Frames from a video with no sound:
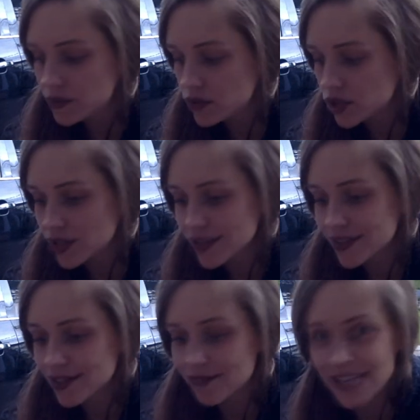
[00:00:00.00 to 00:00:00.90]

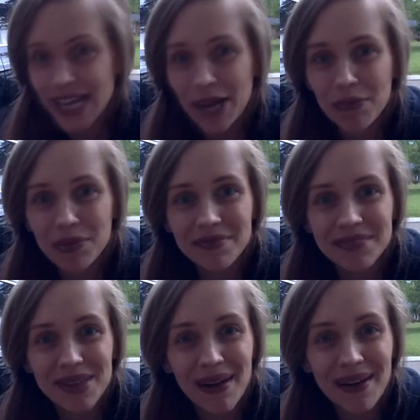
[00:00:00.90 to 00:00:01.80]
just damp,
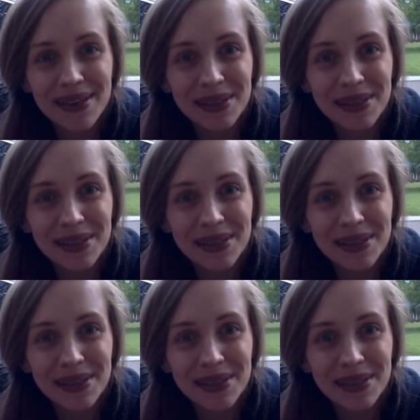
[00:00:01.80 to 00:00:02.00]
dark,